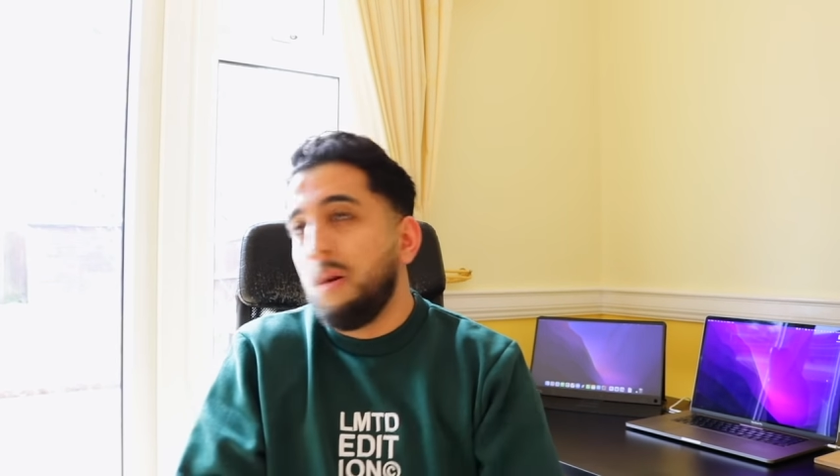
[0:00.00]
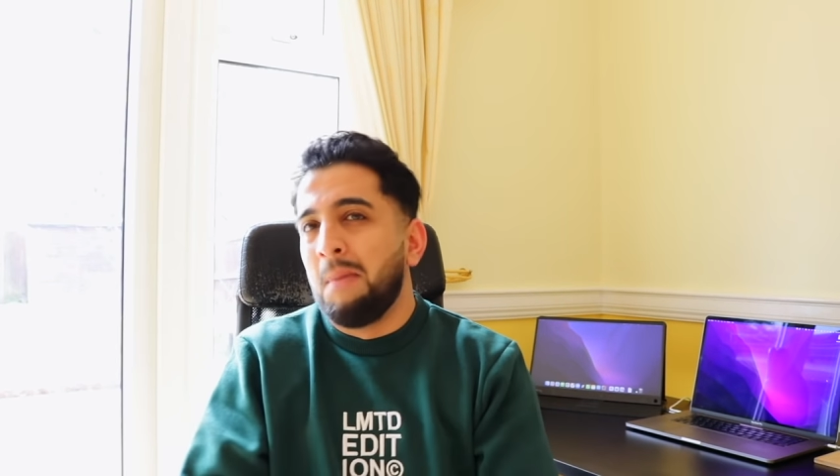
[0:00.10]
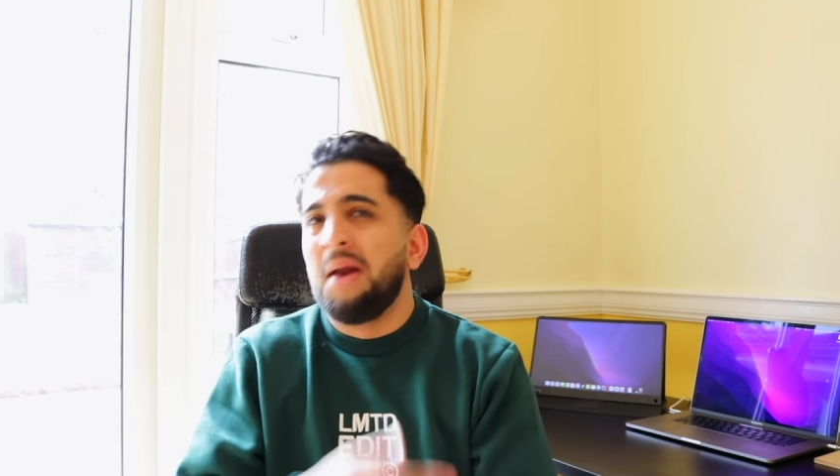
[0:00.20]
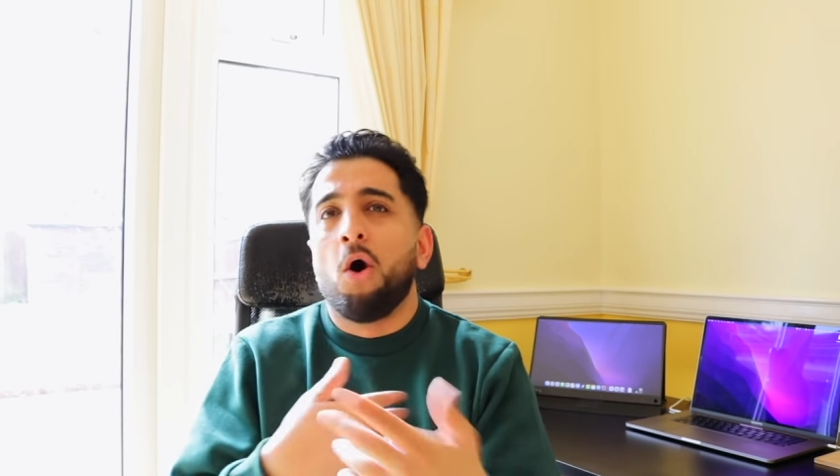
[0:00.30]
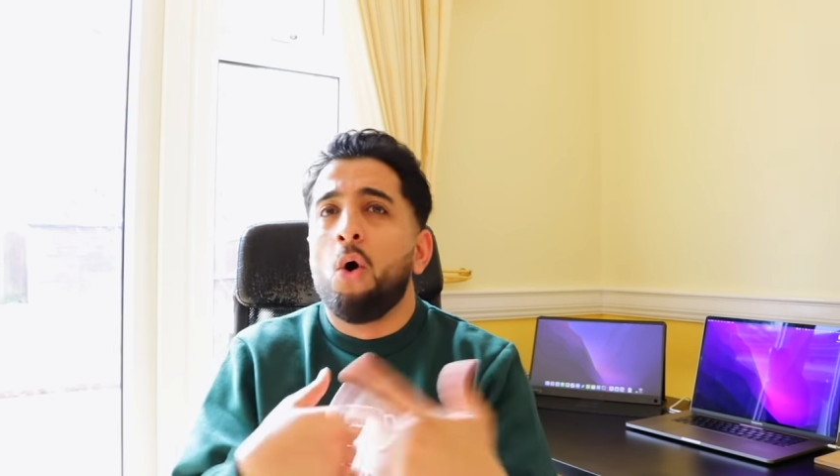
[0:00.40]

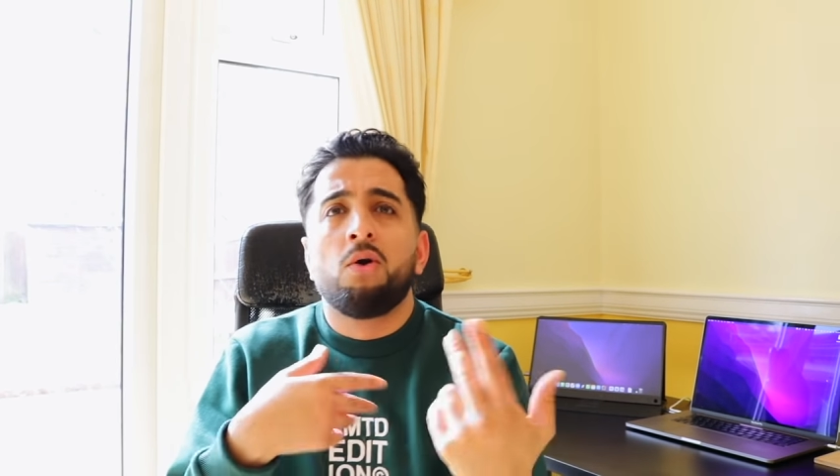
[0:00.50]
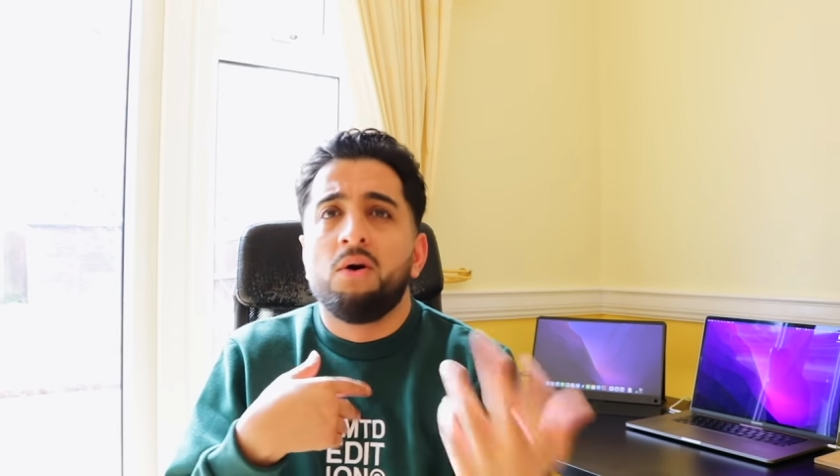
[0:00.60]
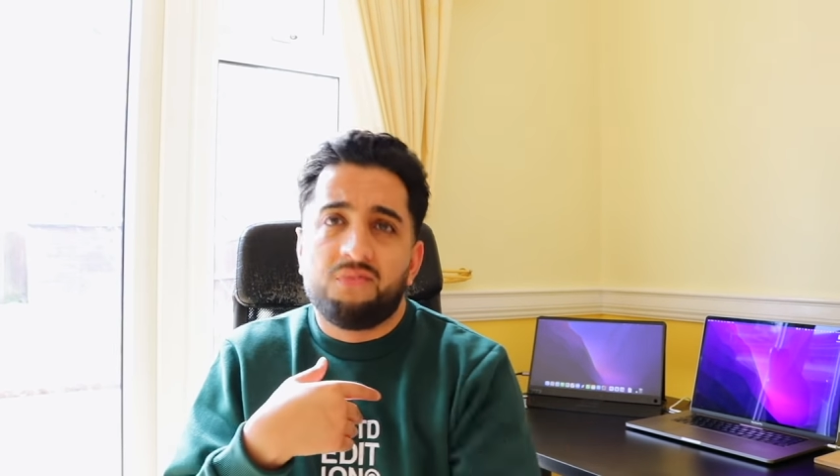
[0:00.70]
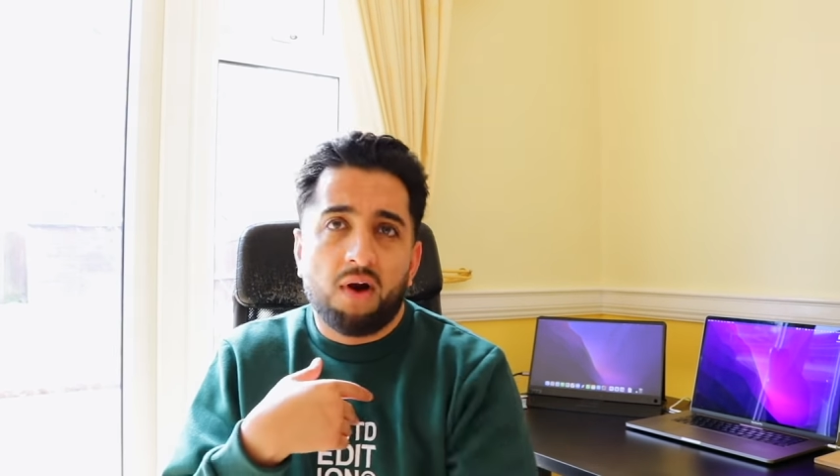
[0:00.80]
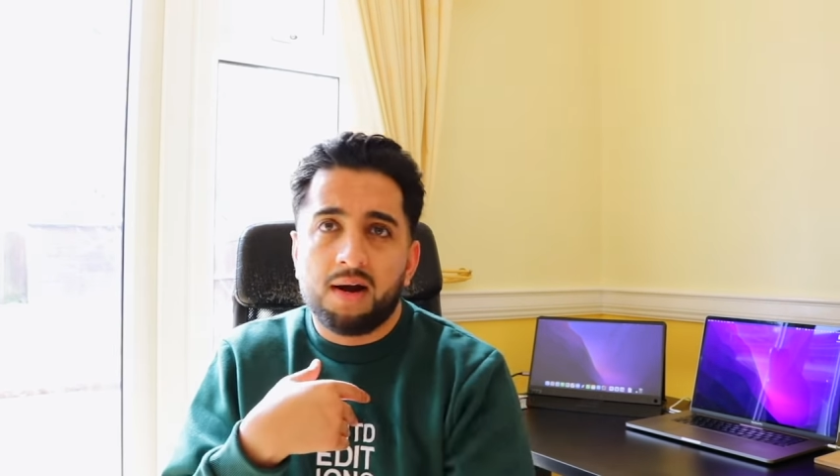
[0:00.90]
Man not order a
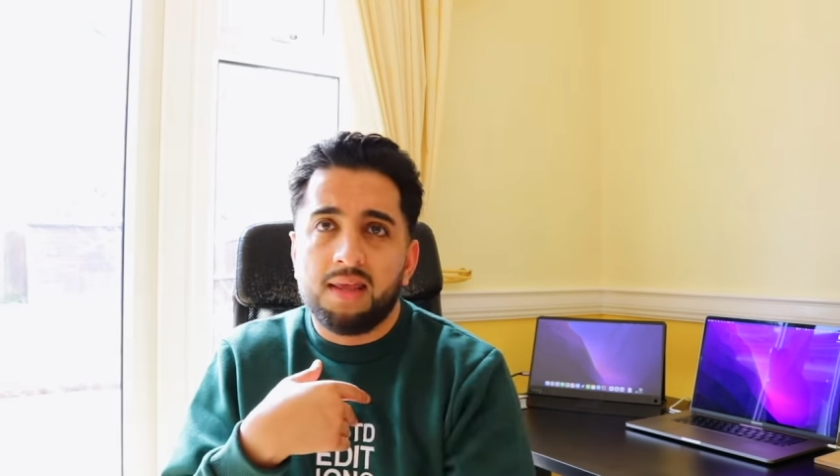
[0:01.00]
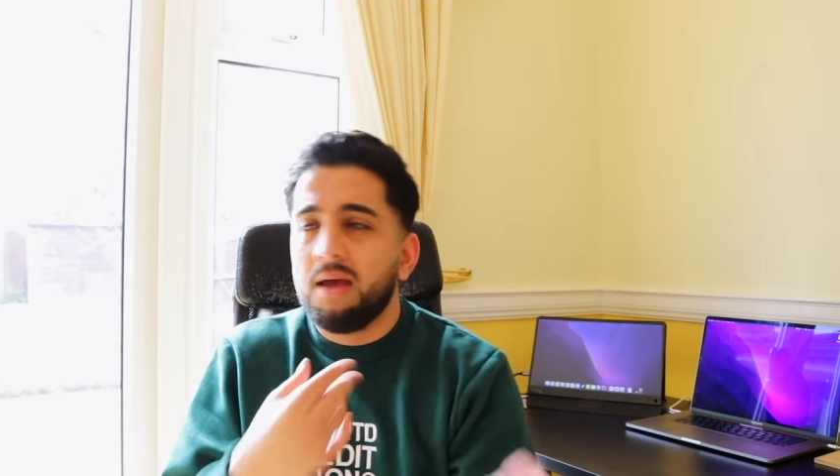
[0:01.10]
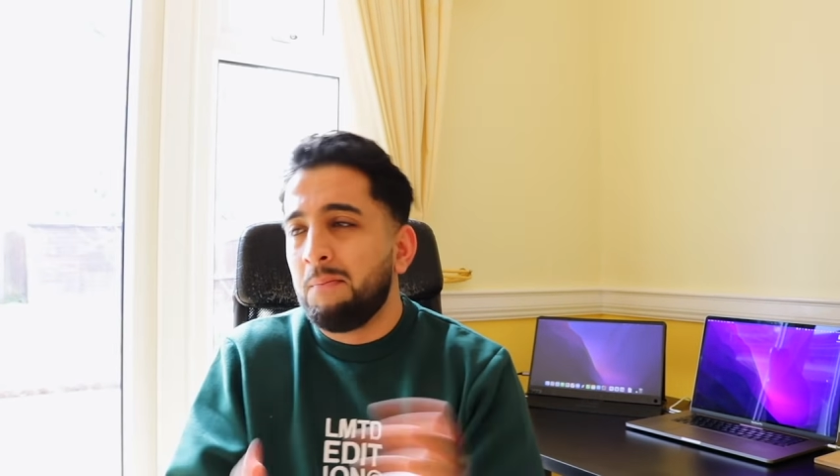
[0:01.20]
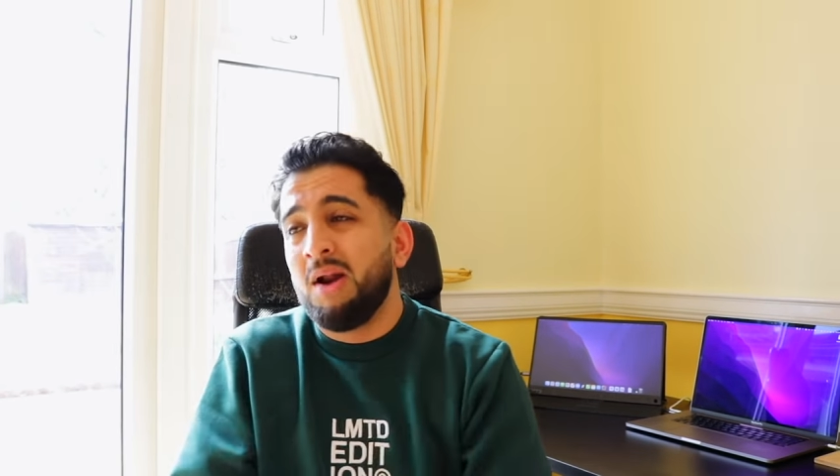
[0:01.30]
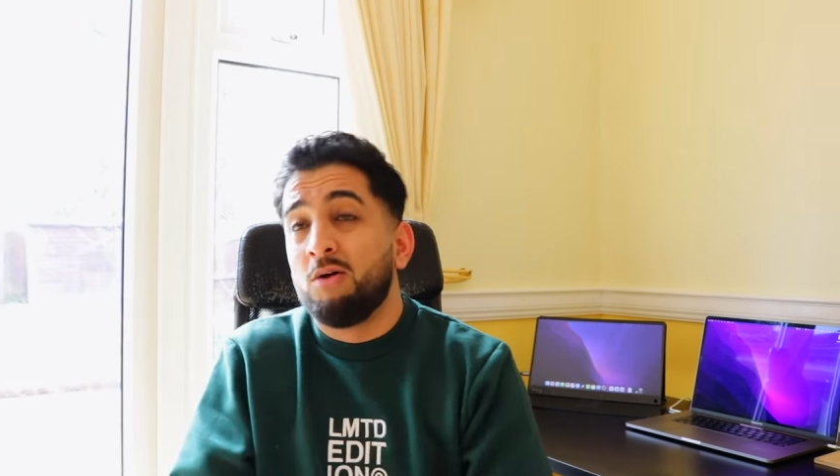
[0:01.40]
Ferrari.
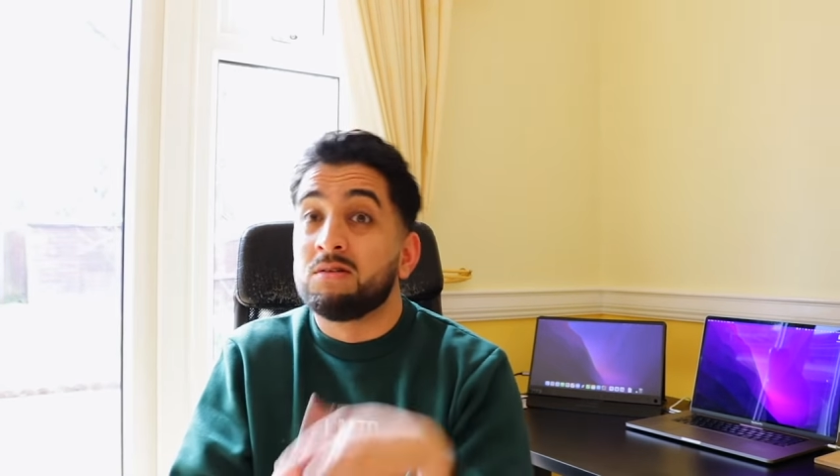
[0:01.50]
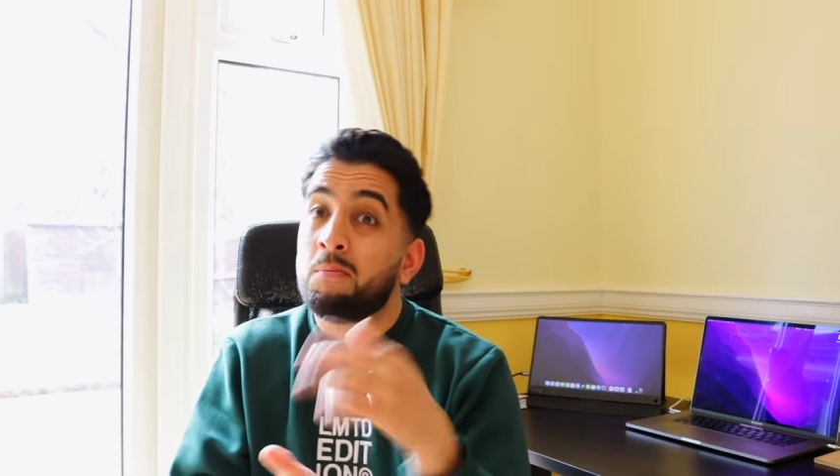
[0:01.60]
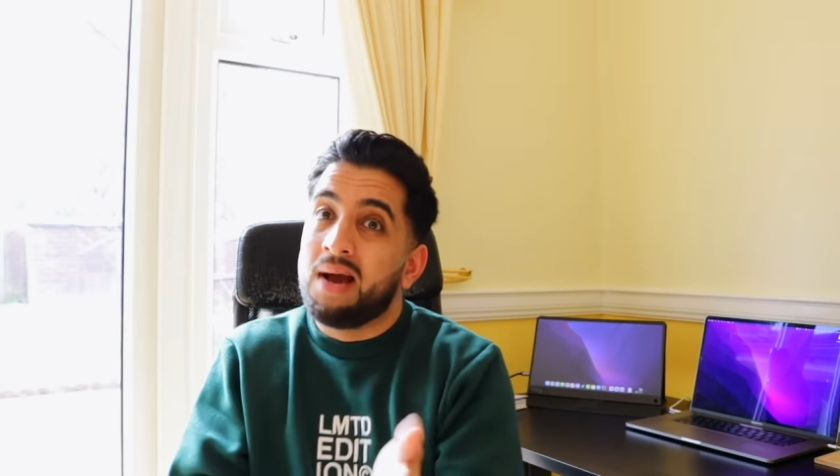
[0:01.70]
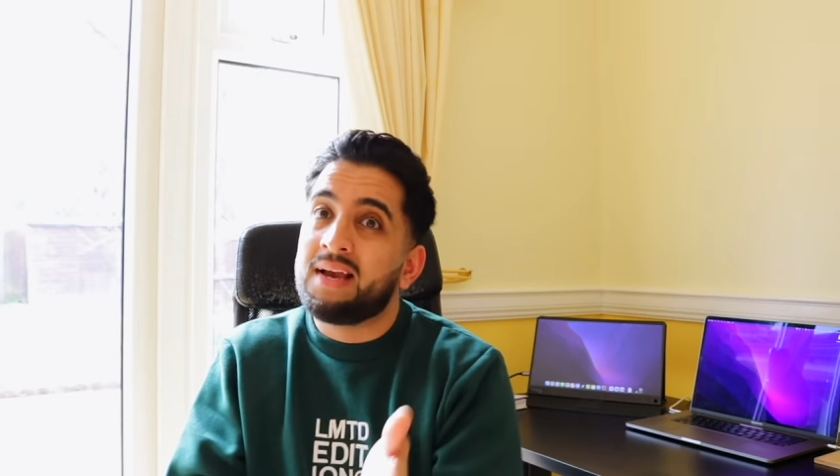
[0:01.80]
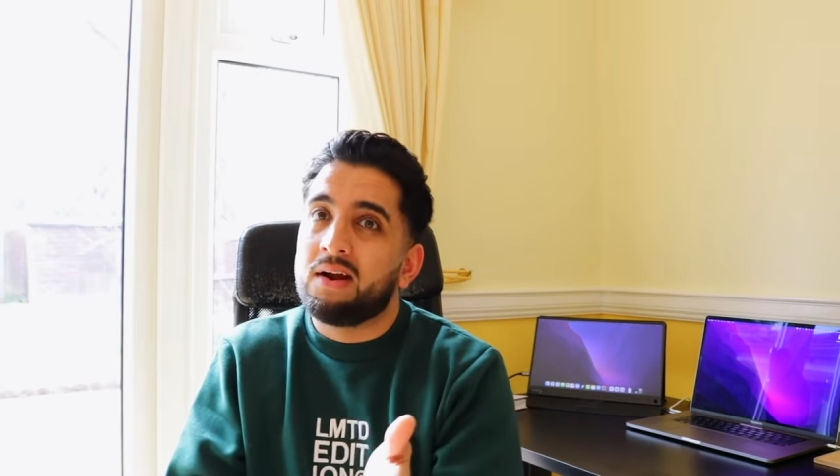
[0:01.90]
Man owns a
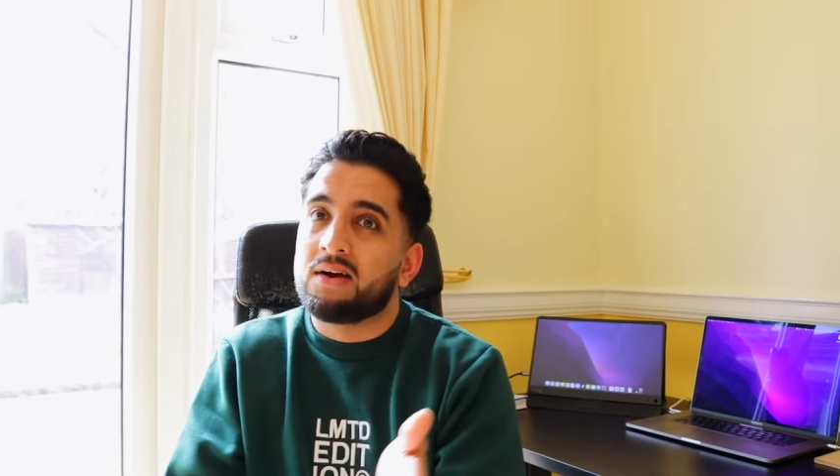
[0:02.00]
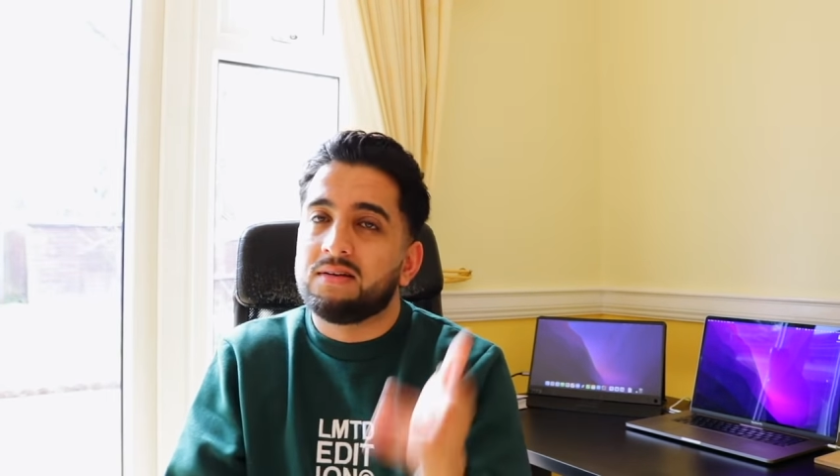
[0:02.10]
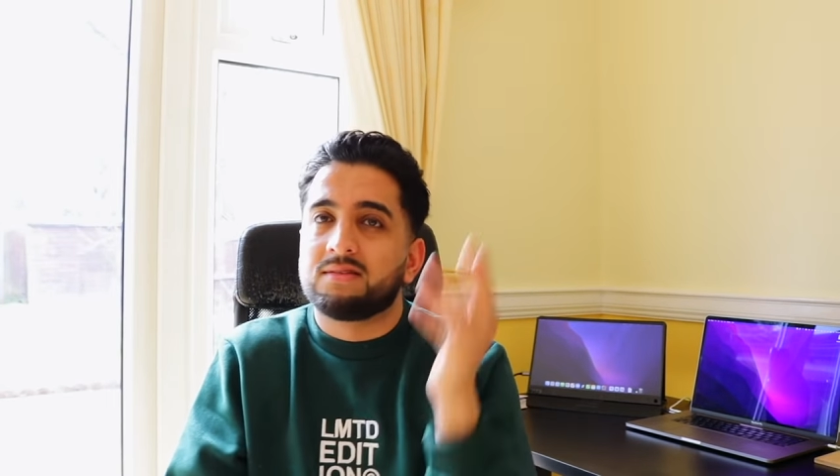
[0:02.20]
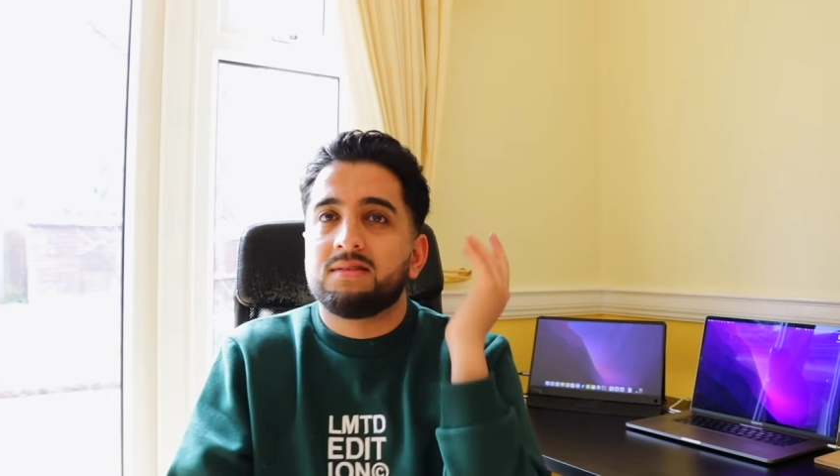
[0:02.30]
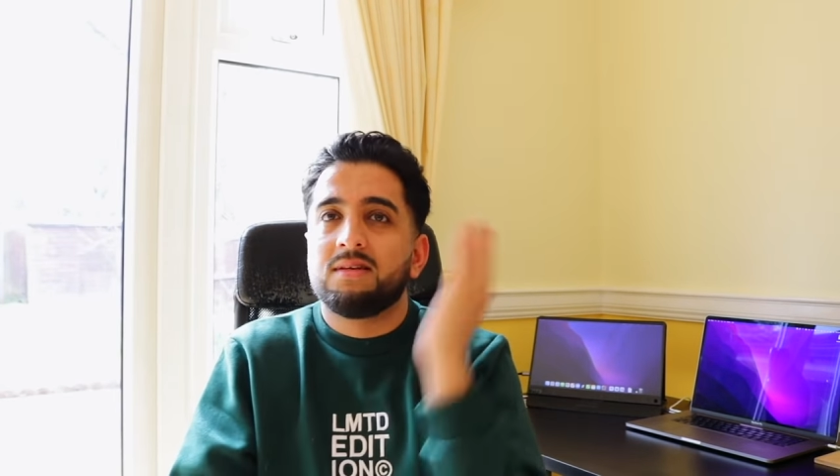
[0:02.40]
Micra,
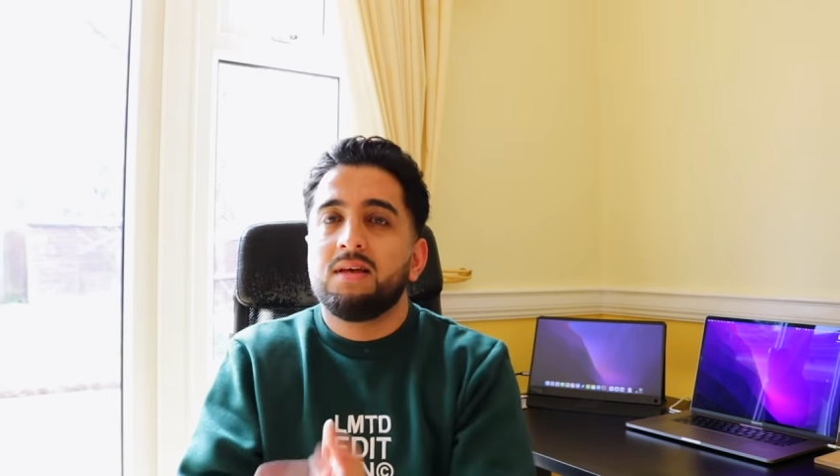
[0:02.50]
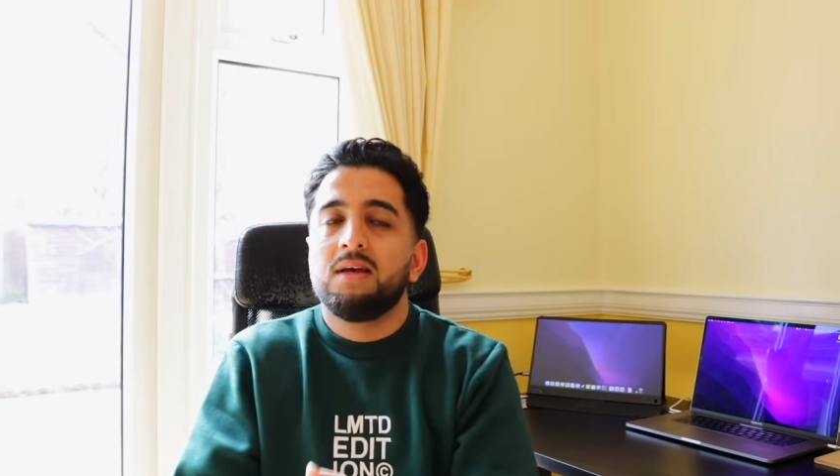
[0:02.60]
cuz.